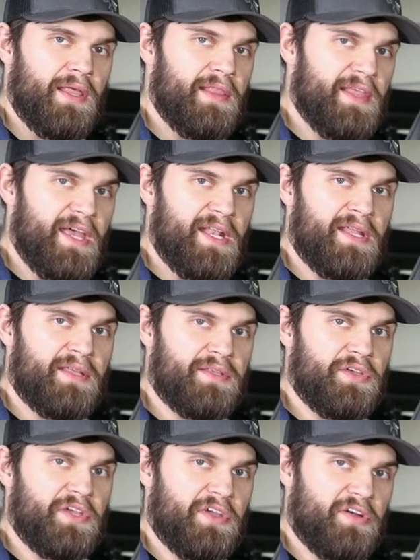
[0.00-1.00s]
And then
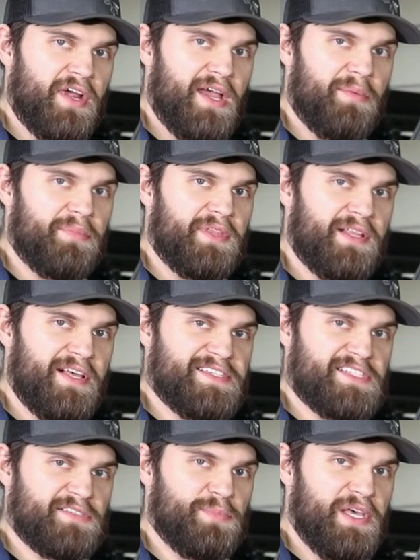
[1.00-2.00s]
you can grab the
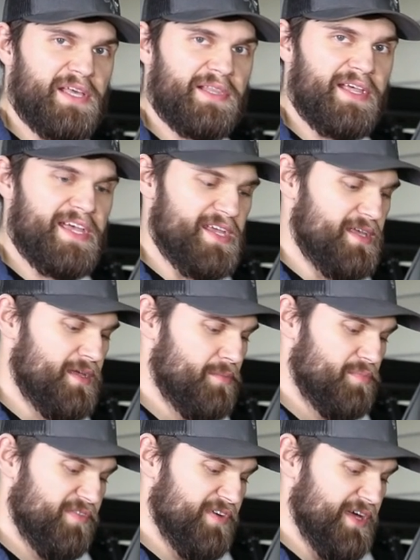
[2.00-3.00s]
license plate light
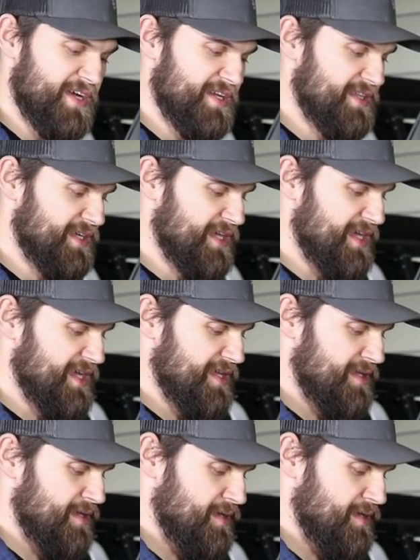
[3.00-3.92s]
provided in the kit,